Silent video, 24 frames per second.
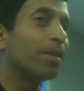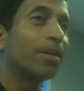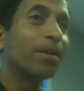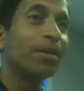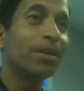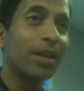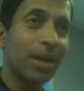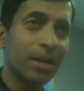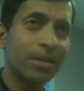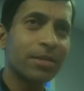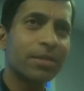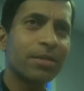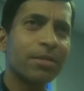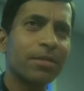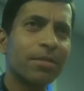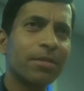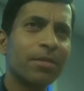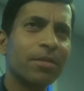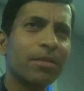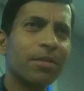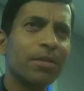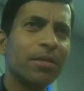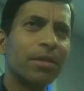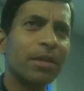Yes?
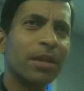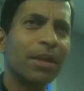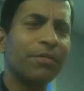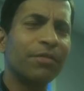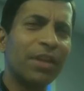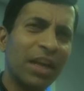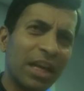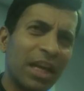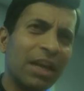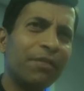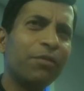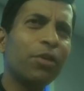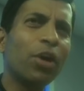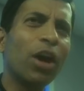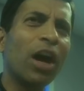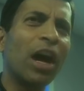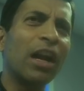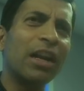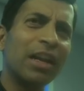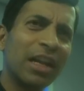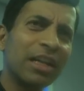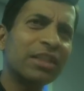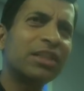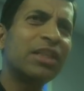If they give you,
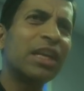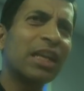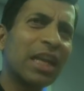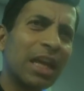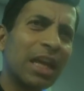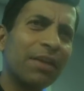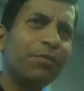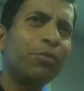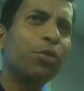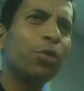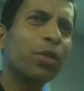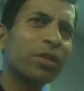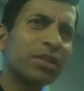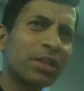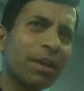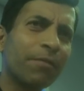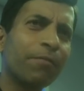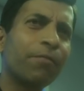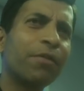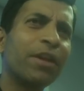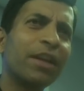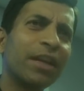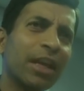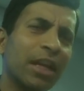unless they give you a
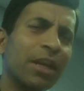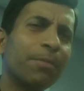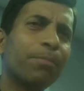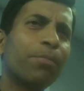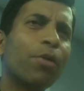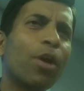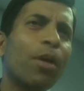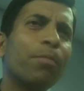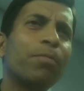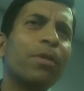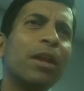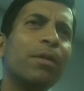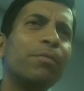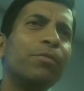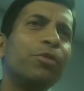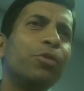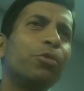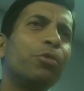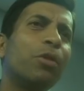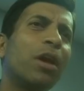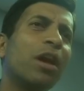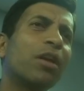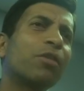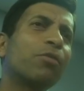suffering and a problem,
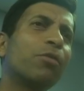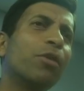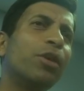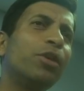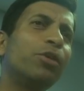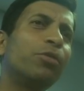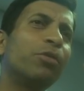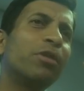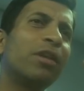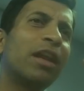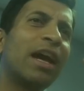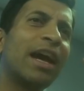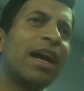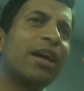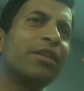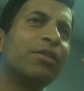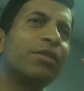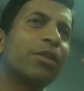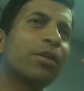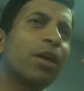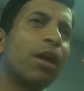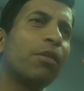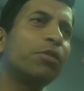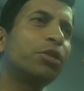you are going to lie on the
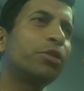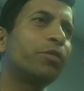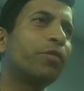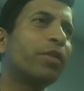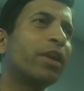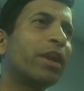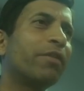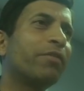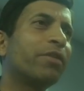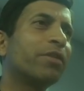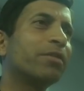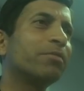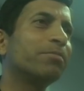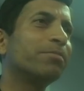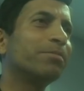couch forever.